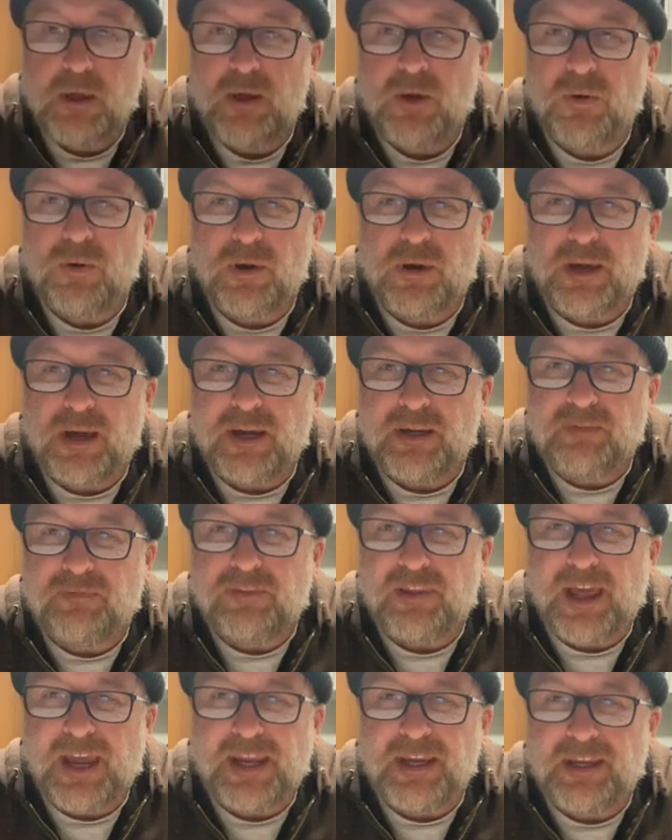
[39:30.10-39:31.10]
What kind of
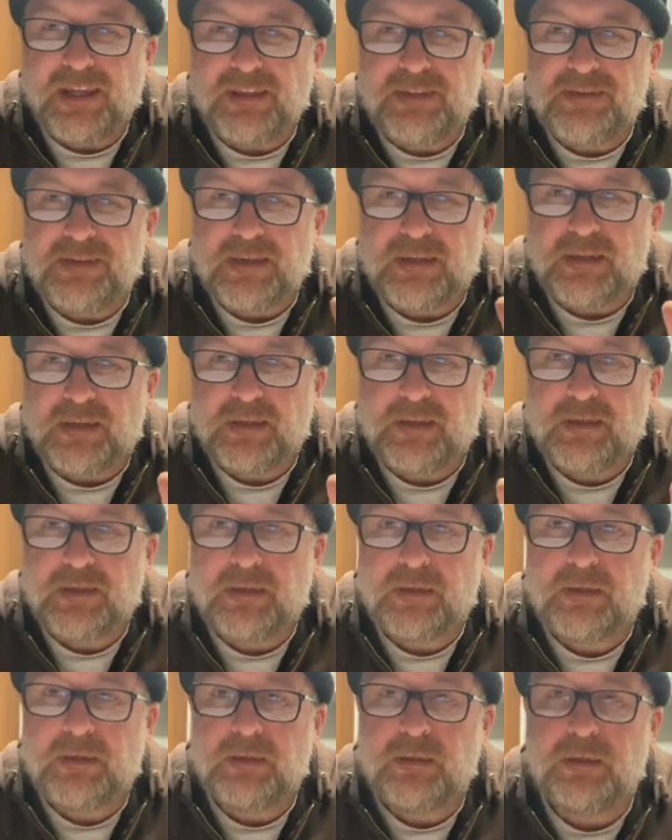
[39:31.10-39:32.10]
light is it?
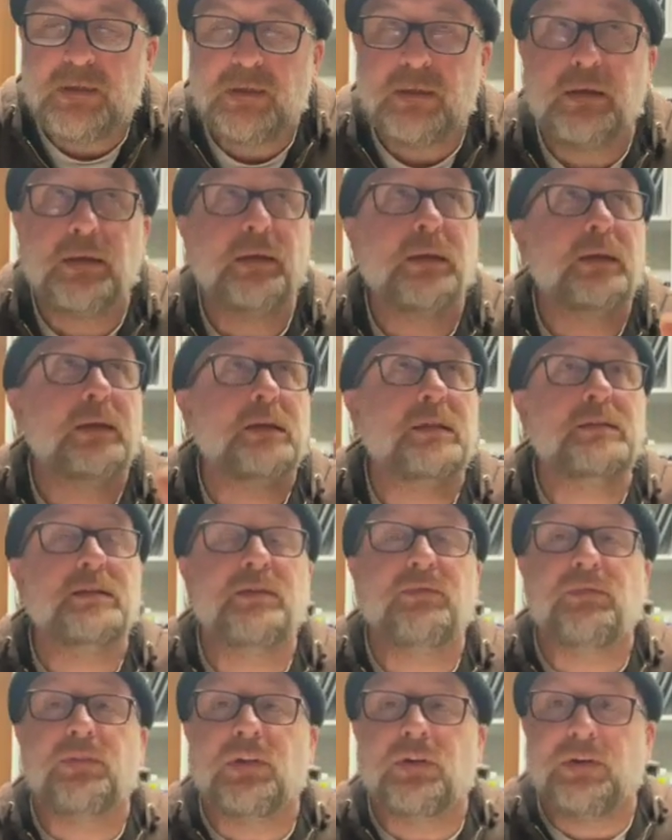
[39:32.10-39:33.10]
Is
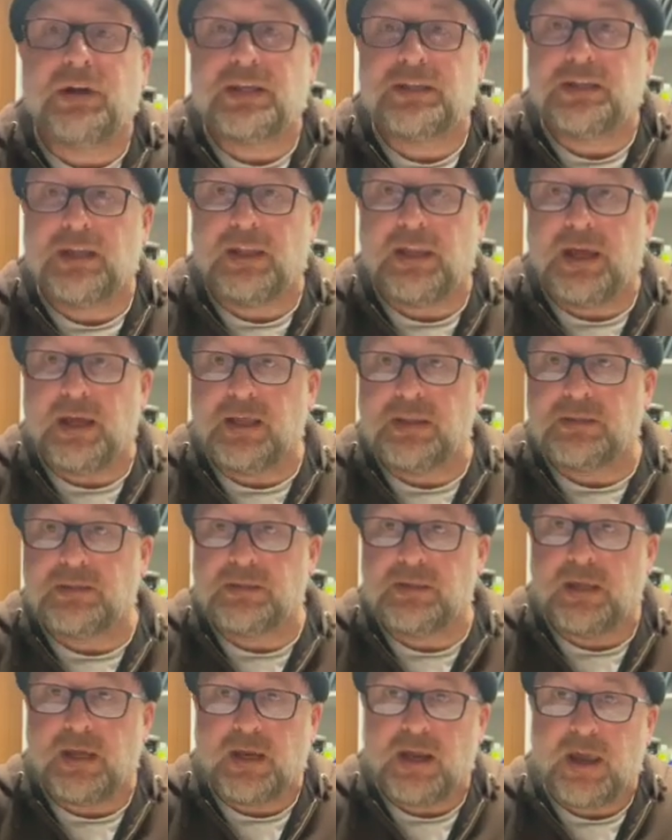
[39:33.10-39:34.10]
it fluorescent
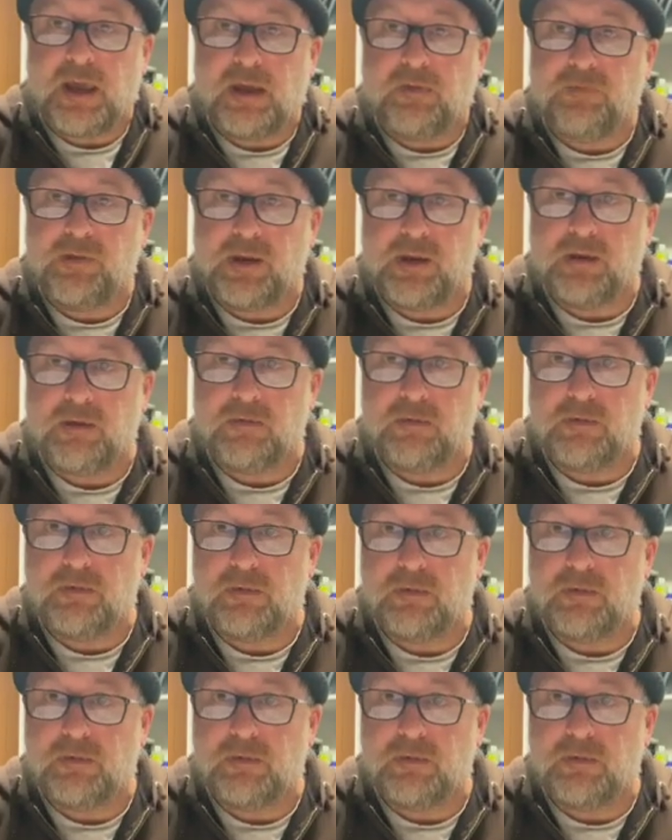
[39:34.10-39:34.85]
lights like I have in here?